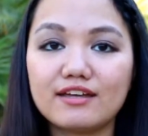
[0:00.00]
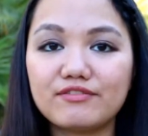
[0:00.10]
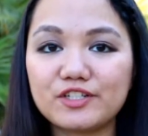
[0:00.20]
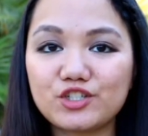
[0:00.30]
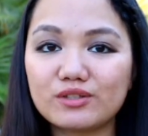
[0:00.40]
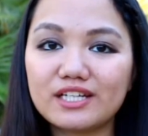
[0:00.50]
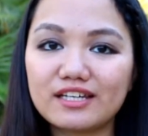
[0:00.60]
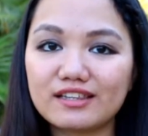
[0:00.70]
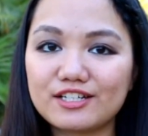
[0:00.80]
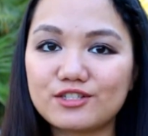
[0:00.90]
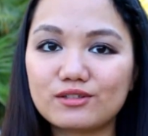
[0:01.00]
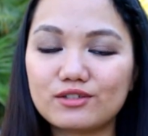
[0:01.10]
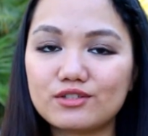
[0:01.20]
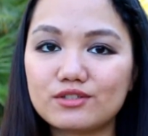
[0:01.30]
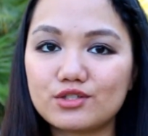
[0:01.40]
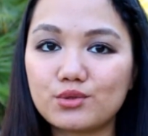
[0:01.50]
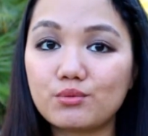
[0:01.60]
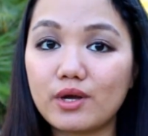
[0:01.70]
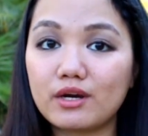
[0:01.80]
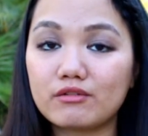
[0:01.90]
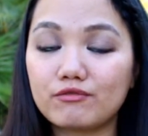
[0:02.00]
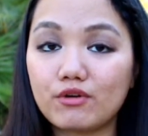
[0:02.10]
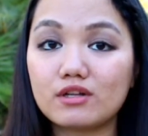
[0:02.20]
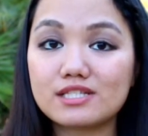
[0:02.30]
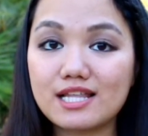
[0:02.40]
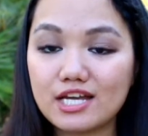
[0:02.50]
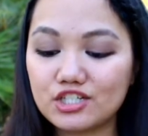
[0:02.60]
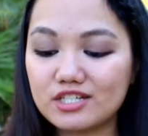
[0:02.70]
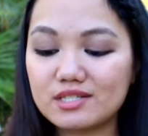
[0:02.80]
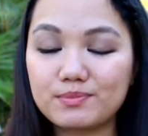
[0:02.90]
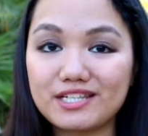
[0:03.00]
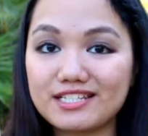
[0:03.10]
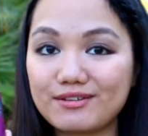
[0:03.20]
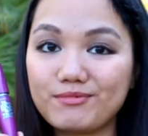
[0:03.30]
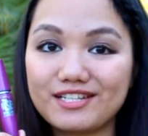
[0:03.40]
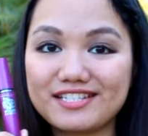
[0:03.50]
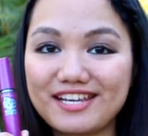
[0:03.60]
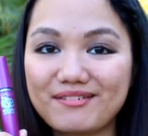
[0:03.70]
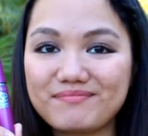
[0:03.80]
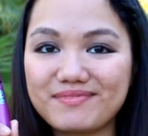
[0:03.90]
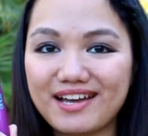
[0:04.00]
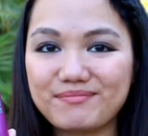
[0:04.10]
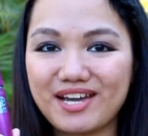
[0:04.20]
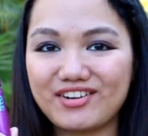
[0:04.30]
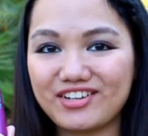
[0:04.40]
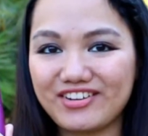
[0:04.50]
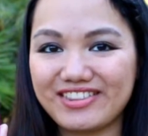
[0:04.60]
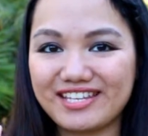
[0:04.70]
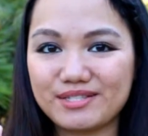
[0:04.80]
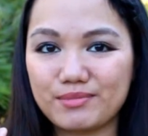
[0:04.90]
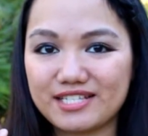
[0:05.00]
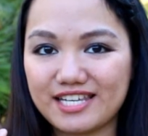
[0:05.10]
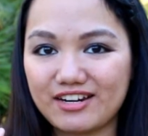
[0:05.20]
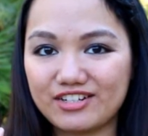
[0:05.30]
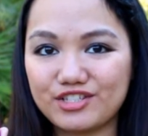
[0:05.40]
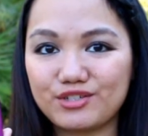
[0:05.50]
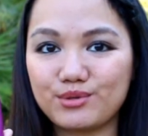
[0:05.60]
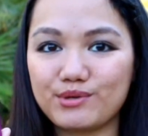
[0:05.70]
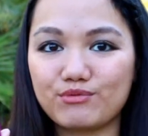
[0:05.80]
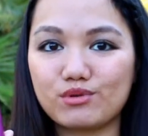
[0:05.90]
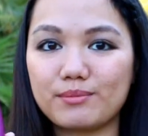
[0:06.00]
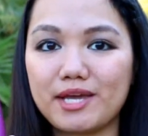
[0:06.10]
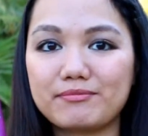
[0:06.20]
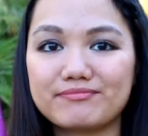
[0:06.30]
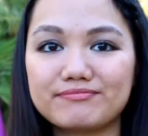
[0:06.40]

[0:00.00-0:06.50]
Eventually, I'd like to learn to wear false lashes, but in the meantime, I'm counting on this mascara to do it for me.